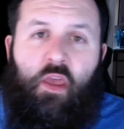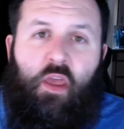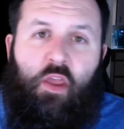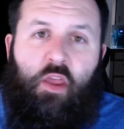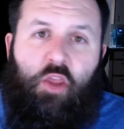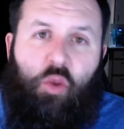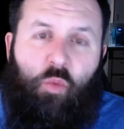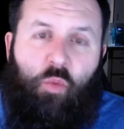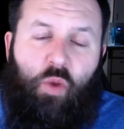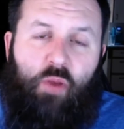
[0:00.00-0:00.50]

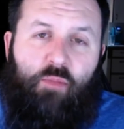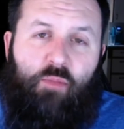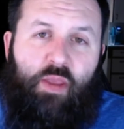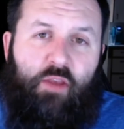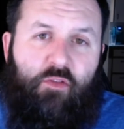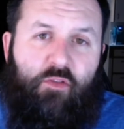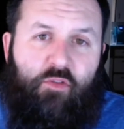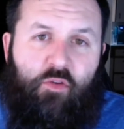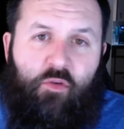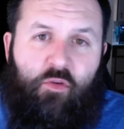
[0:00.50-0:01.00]
you want to make
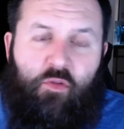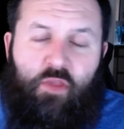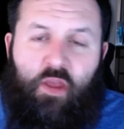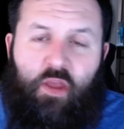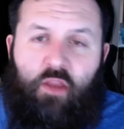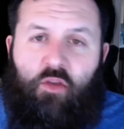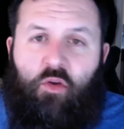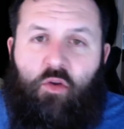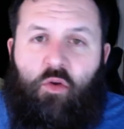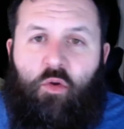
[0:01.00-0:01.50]
sure
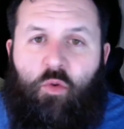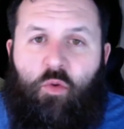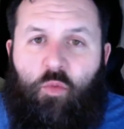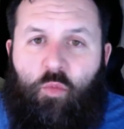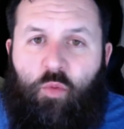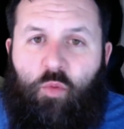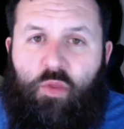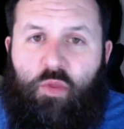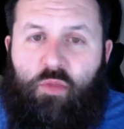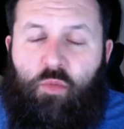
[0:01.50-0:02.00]
that you're
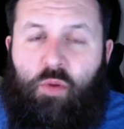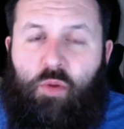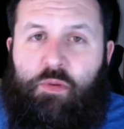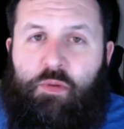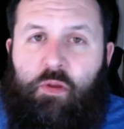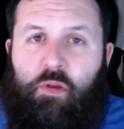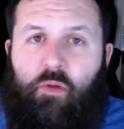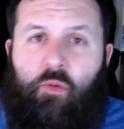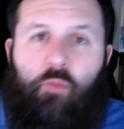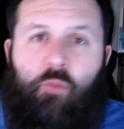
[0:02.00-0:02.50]
with
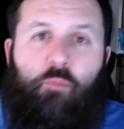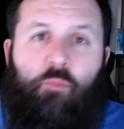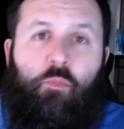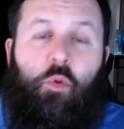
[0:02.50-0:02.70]
a